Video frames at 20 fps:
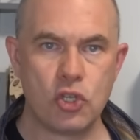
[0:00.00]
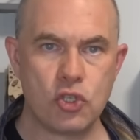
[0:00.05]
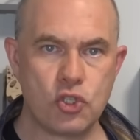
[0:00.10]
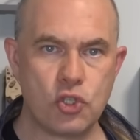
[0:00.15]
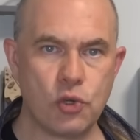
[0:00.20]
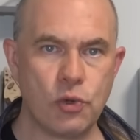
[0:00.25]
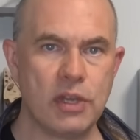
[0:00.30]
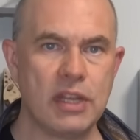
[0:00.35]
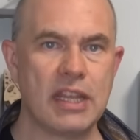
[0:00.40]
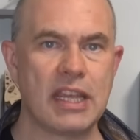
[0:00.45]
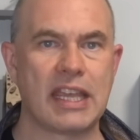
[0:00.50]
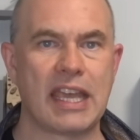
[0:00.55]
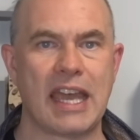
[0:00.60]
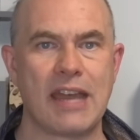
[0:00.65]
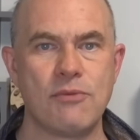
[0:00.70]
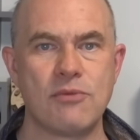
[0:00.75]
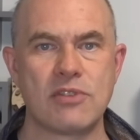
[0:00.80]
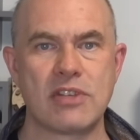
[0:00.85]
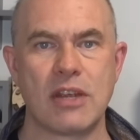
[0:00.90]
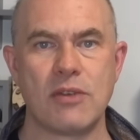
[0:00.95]
During the
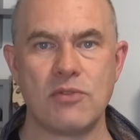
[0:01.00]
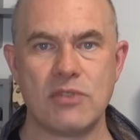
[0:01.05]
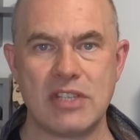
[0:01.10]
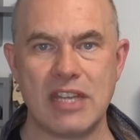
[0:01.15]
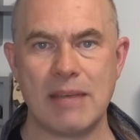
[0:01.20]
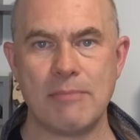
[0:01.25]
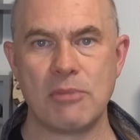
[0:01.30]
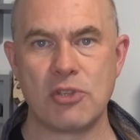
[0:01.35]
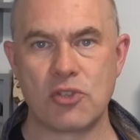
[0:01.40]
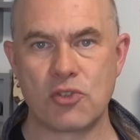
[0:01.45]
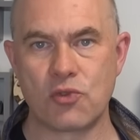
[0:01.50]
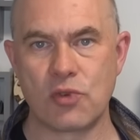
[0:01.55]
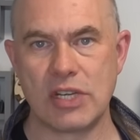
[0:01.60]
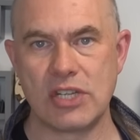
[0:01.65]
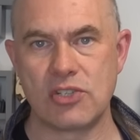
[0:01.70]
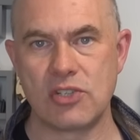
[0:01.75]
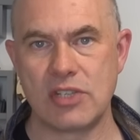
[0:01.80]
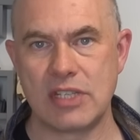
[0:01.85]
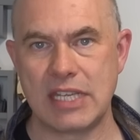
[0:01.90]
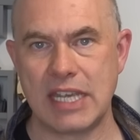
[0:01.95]
countdown
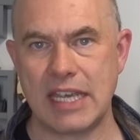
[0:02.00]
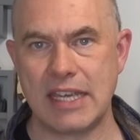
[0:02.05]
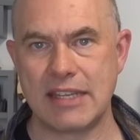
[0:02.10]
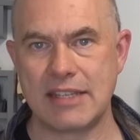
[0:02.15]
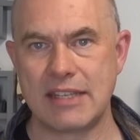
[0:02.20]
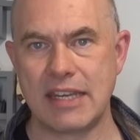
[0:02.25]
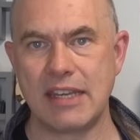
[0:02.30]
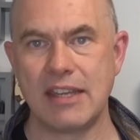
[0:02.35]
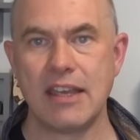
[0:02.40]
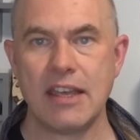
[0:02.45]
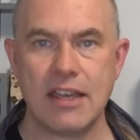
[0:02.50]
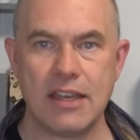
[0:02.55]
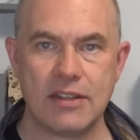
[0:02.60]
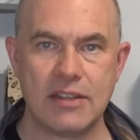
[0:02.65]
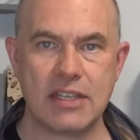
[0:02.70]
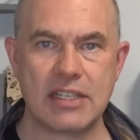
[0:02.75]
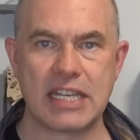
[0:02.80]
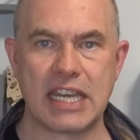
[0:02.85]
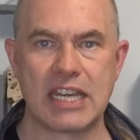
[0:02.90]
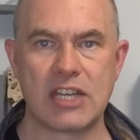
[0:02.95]
demonstration testing,
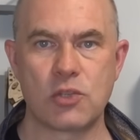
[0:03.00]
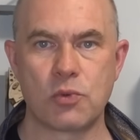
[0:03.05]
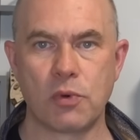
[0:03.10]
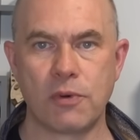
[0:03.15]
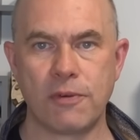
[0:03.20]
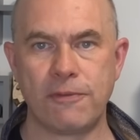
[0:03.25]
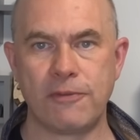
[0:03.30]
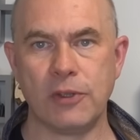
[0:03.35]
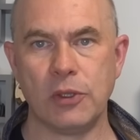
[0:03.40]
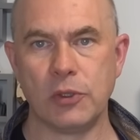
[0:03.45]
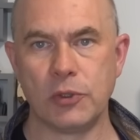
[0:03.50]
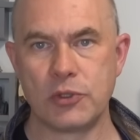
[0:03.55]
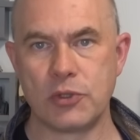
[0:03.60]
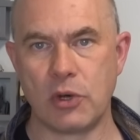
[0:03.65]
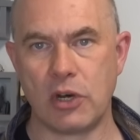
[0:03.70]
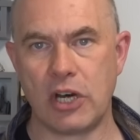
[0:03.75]
the tanks were filled to